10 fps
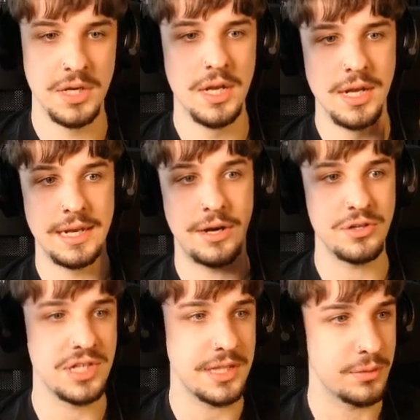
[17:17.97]
Now,
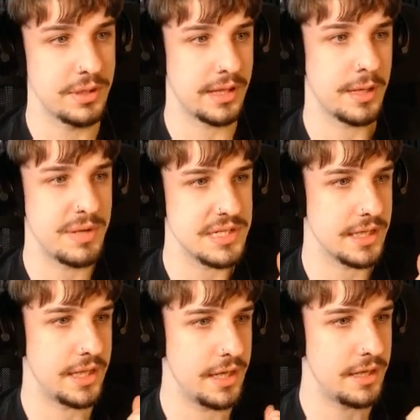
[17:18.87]
I'd say the only thing
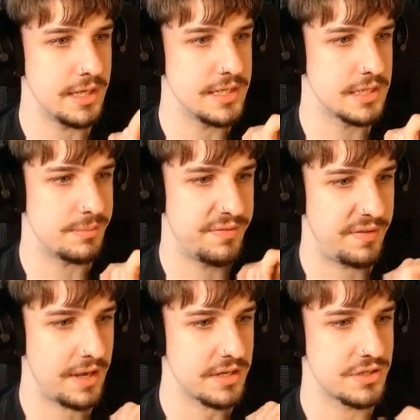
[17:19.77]
missing here is some effects,